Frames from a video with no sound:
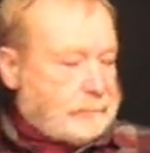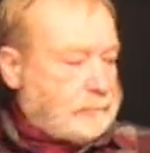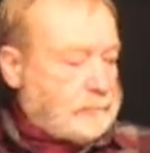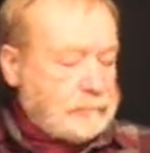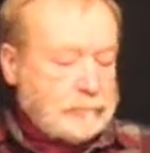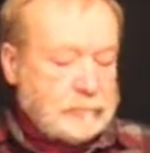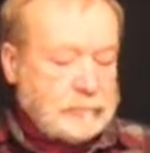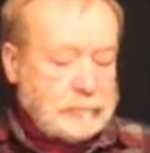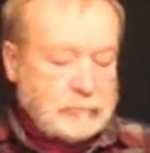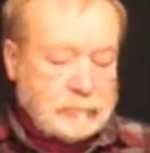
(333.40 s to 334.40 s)

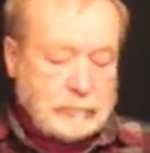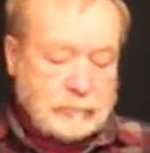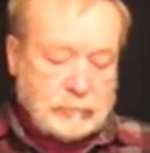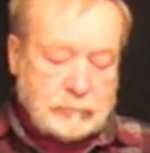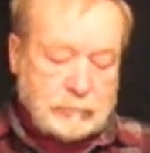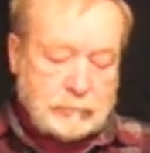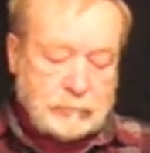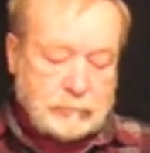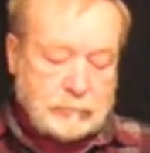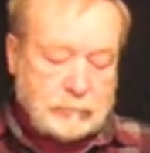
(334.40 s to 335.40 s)

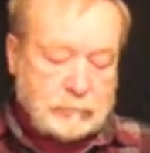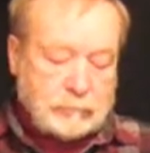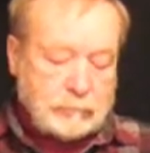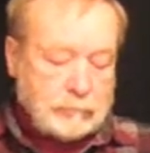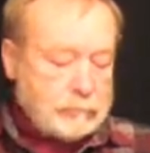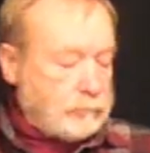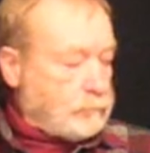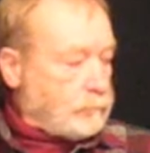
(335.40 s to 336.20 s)
Nobody speaks.